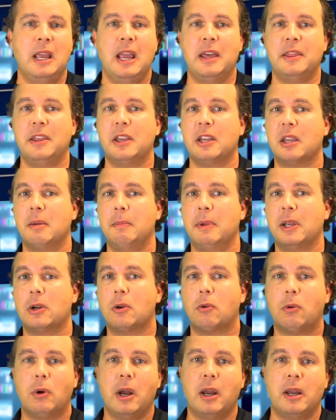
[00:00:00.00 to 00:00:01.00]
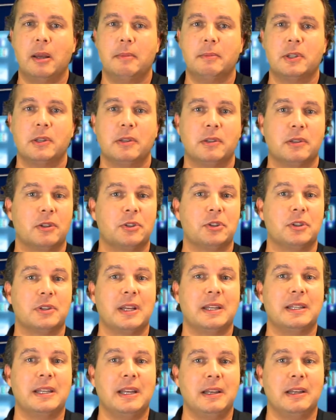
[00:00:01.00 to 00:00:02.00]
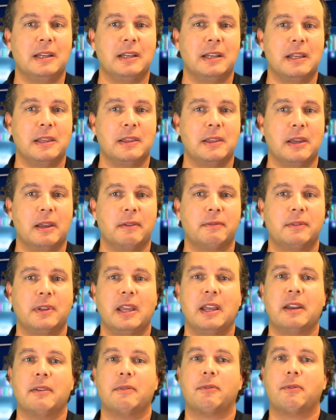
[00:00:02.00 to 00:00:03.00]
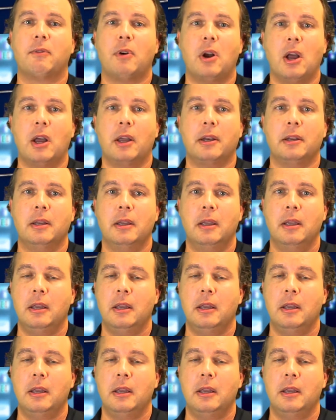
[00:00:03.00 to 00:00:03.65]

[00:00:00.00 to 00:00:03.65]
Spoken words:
and then commit crimes such as identity theft and fraud.